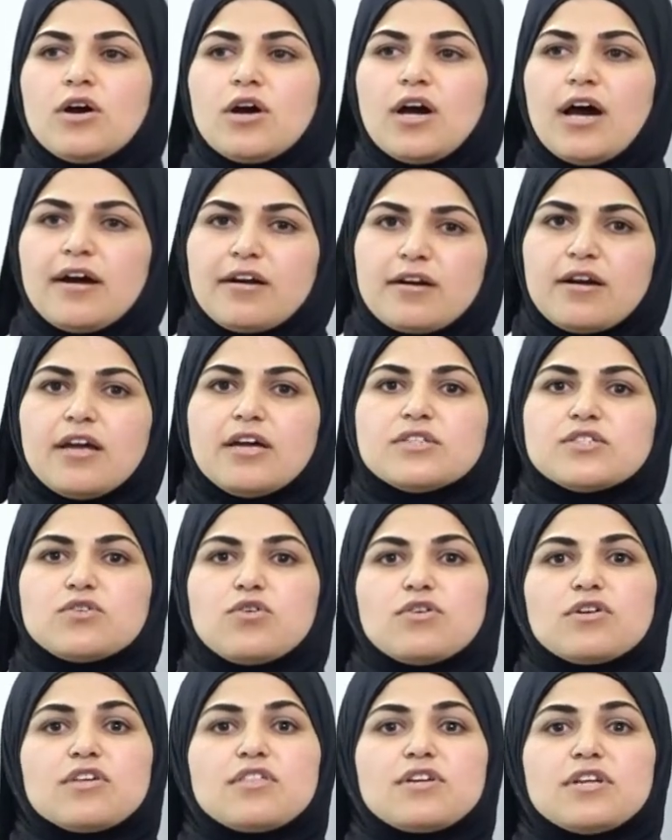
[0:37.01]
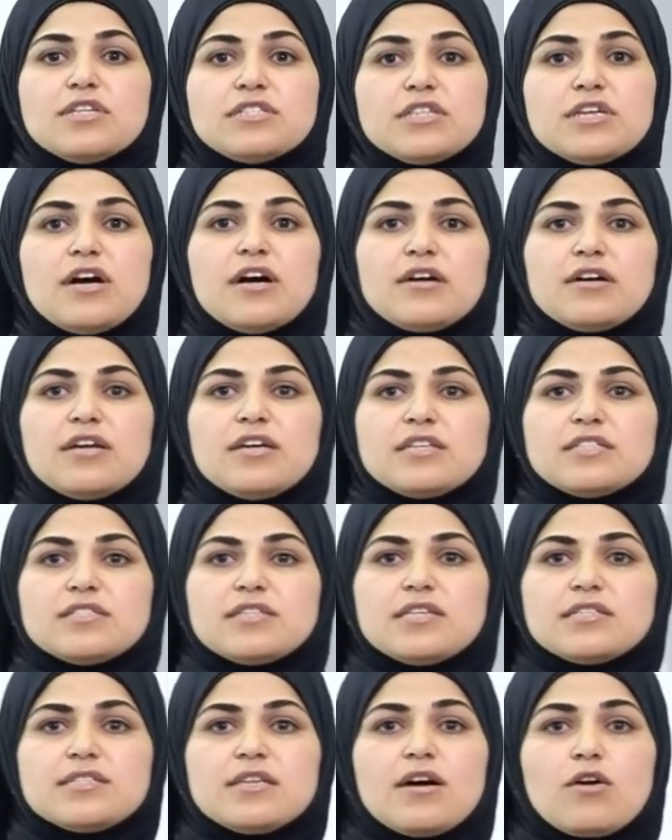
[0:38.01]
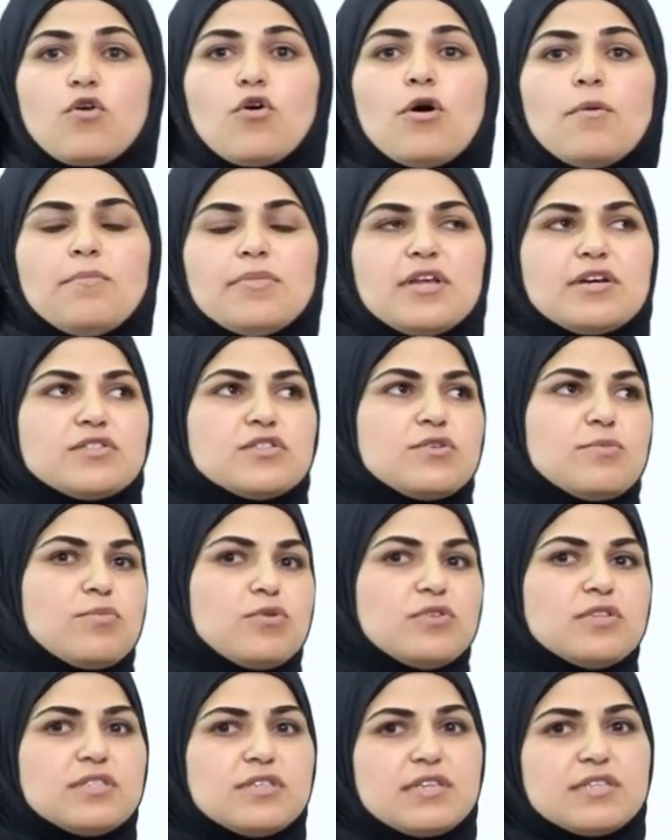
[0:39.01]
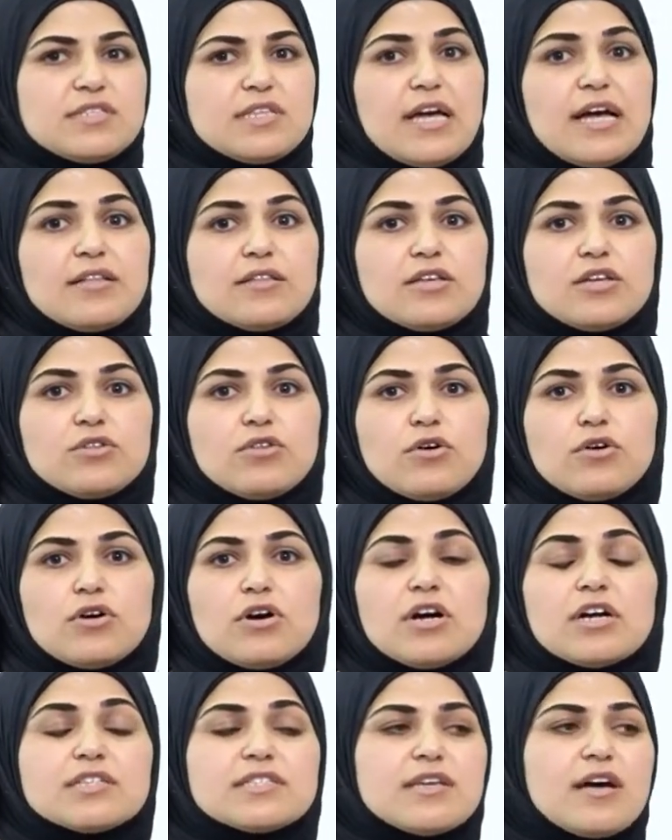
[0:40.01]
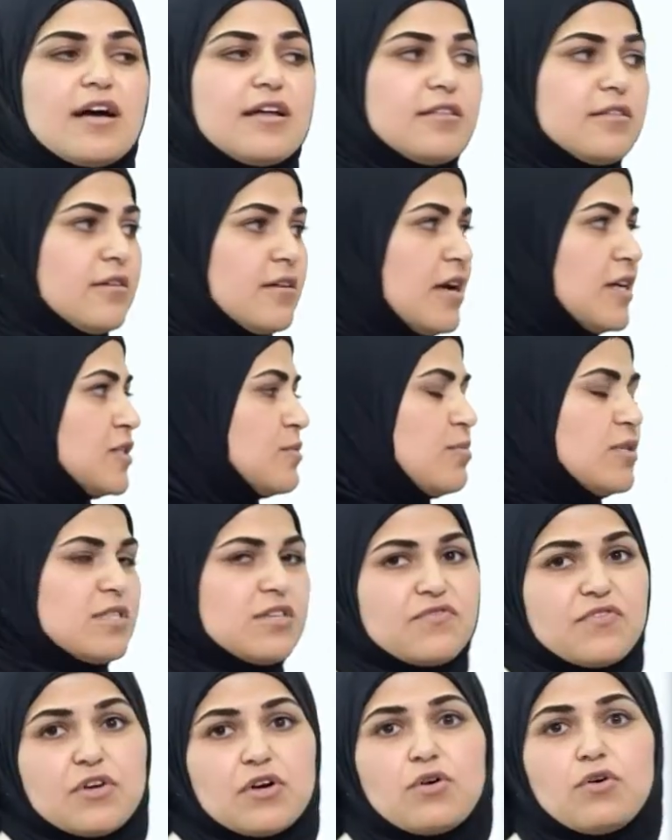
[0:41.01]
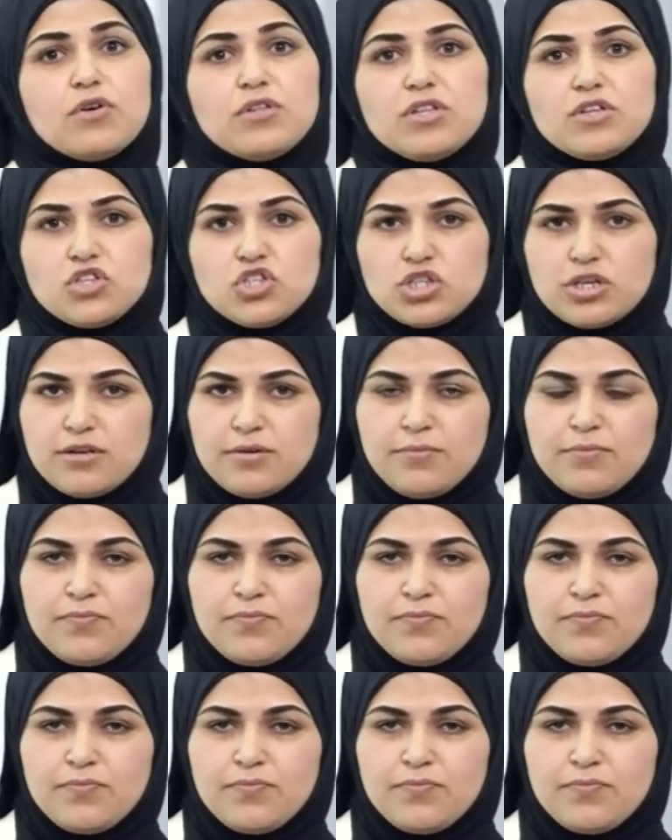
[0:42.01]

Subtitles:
arrays or 3D arrays is a complex process and it occurs under a specific condition.